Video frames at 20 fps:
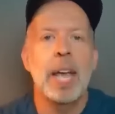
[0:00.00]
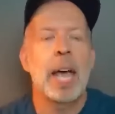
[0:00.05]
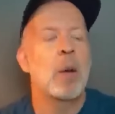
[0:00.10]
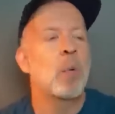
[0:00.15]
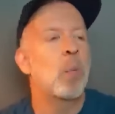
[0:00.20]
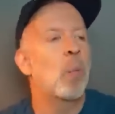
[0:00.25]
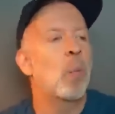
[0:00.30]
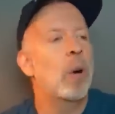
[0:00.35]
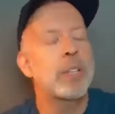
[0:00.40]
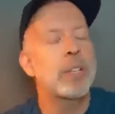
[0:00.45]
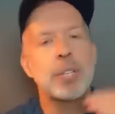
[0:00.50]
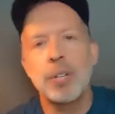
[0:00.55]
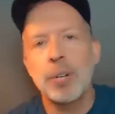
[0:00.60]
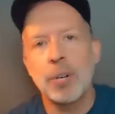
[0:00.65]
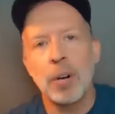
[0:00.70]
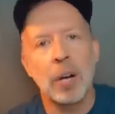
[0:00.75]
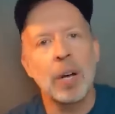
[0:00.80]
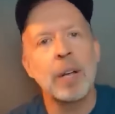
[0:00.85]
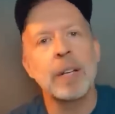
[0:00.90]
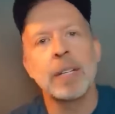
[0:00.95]
And once
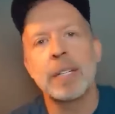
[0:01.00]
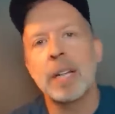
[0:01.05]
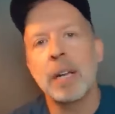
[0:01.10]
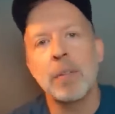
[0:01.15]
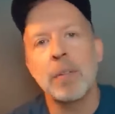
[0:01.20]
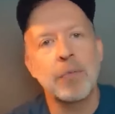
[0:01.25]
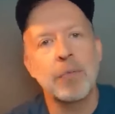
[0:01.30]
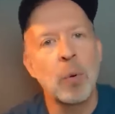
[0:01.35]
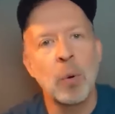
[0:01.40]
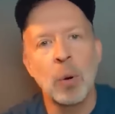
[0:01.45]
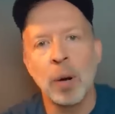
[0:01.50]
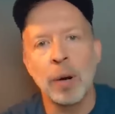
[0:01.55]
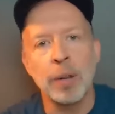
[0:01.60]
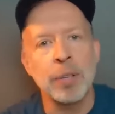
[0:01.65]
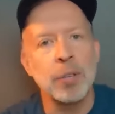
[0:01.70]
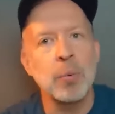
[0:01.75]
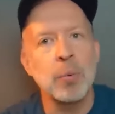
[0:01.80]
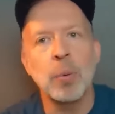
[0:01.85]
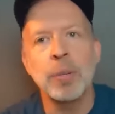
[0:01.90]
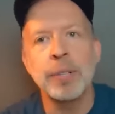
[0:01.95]
you're on day four,
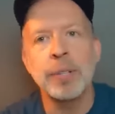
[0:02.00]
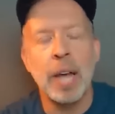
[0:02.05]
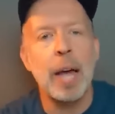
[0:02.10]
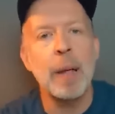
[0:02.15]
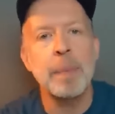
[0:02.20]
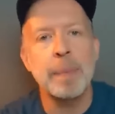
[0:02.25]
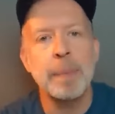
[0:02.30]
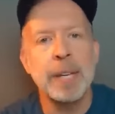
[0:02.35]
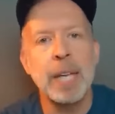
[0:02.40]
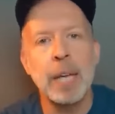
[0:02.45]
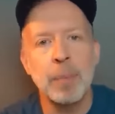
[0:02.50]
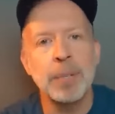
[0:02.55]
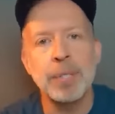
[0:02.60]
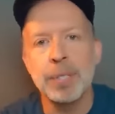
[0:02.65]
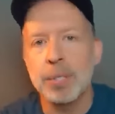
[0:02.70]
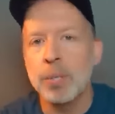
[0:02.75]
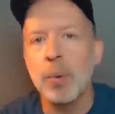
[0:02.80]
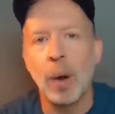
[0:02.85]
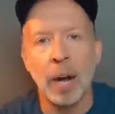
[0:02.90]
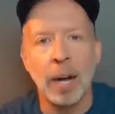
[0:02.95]
you will not be able
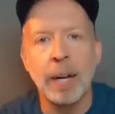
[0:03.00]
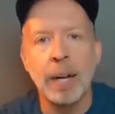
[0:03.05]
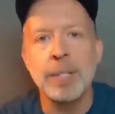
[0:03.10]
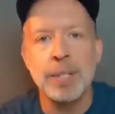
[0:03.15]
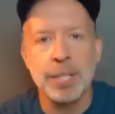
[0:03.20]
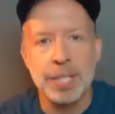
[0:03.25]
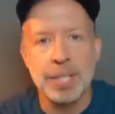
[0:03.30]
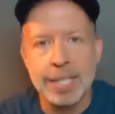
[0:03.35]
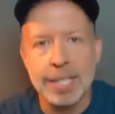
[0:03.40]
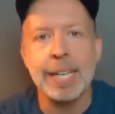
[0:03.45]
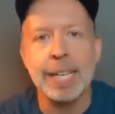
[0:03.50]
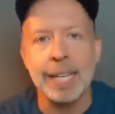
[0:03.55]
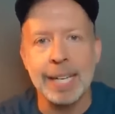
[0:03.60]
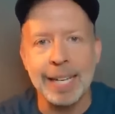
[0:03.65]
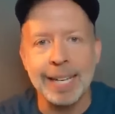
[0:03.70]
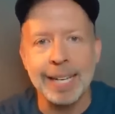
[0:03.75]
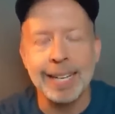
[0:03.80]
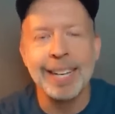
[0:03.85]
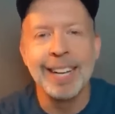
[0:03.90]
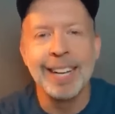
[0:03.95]
to
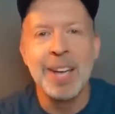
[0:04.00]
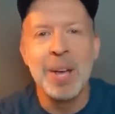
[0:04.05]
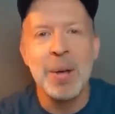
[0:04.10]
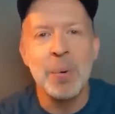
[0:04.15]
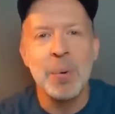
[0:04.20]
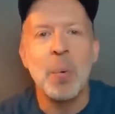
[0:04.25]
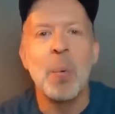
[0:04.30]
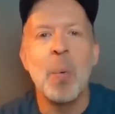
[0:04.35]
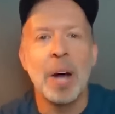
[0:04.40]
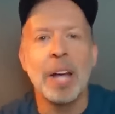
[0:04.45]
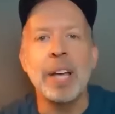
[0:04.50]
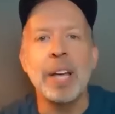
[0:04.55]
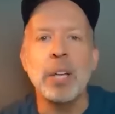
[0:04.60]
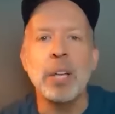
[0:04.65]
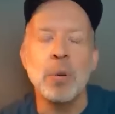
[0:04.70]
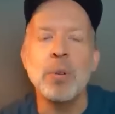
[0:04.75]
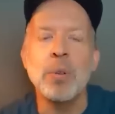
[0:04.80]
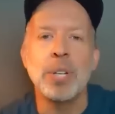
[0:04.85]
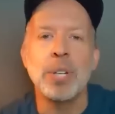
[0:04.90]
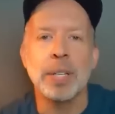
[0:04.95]
unsee what
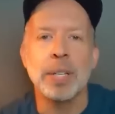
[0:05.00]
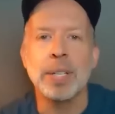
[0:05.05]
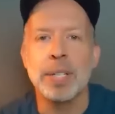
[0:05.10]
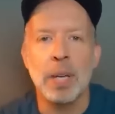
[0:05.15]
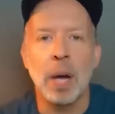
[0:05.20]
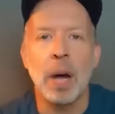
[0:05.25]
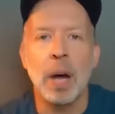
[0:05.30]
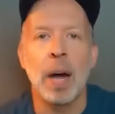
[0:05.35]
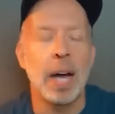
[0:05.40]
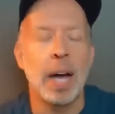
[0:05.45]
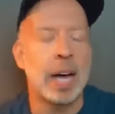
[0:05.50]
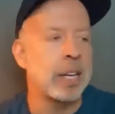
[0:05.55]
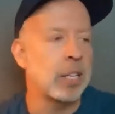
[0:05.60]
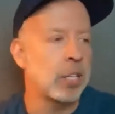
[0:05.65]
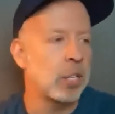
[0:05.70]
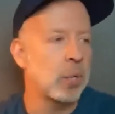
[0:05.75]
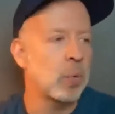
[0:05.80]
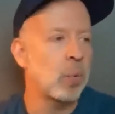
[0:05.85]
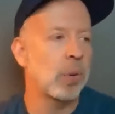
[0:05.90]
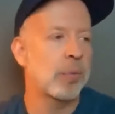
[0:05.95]
you just saw.
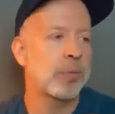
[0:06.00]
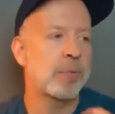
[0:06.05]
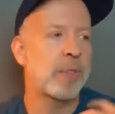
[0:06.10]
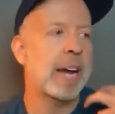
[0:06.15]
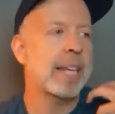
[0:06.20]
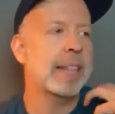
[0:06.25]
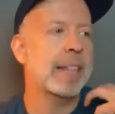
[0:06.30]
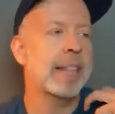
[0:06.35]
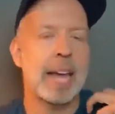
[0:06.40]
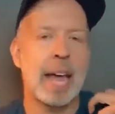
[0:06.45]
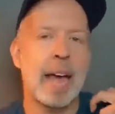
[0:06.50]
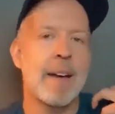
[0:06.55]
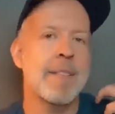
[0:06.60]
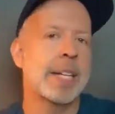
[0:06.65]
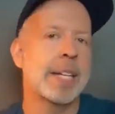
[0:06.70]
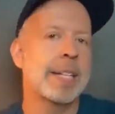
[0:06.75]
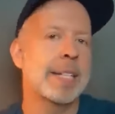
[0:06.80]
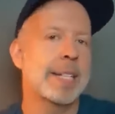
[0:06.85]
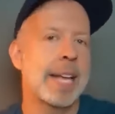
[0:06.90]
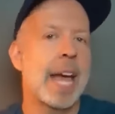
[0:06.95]
And you will finally have
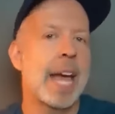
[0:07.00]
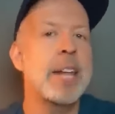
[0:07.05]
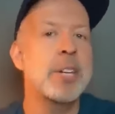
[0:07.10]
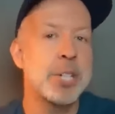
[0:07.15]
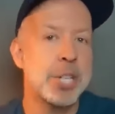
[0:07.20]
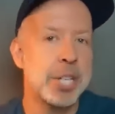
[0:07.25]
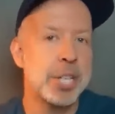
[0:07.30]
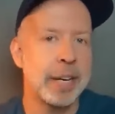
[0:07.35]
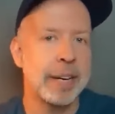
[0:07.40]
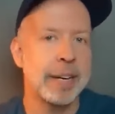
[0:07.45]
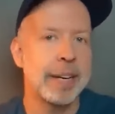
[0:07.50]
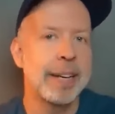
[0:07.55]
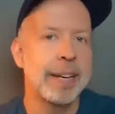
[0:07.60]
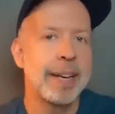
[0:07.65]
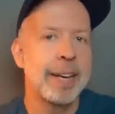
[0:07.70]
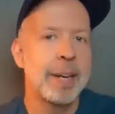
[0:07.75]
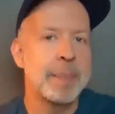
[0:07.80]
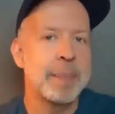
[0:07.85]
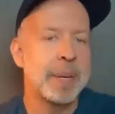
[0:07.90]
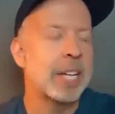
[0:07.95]
an intention
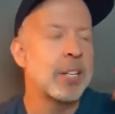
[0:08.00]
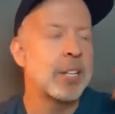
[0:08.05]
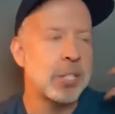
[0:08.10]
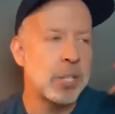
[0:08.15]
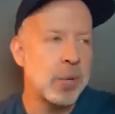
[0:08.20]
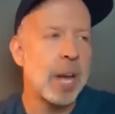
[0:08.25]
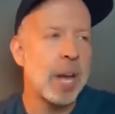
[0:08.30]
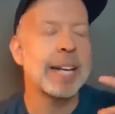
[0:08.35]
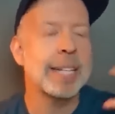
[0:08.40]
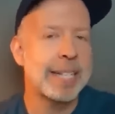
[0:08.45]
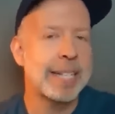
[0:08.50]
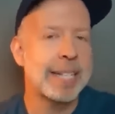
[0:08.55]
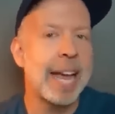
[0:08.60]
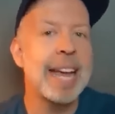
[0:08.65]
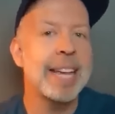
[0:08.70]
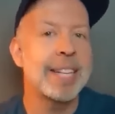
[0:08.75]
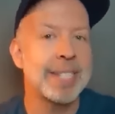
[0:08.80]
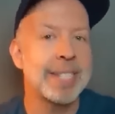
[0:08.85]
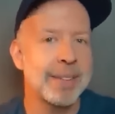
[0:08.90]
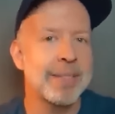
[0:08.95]
because you got a
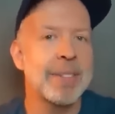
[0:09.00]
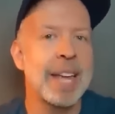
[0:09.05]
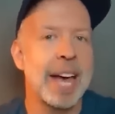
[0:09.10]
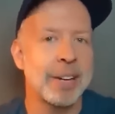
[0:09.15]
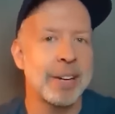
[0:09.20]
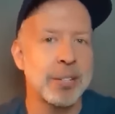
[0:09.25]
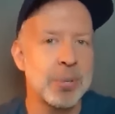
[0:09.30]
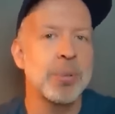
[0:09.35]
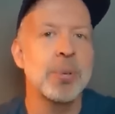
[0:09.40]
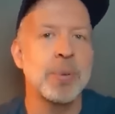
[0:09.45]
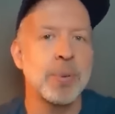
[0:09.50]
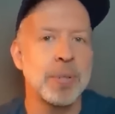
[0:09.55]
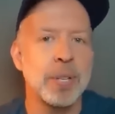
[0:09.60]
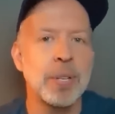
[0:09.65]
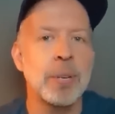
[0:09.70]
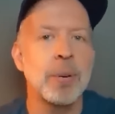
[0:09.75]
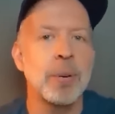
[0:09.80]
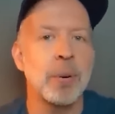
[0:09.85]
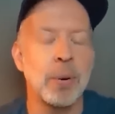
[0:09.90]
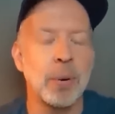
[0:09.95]
taste of that true
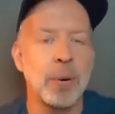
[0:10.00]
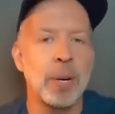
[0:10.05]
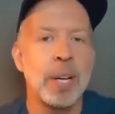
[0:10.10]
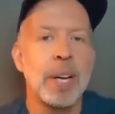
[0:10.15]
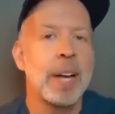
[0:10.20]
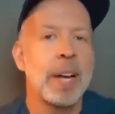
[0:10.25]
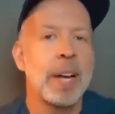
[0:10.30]
you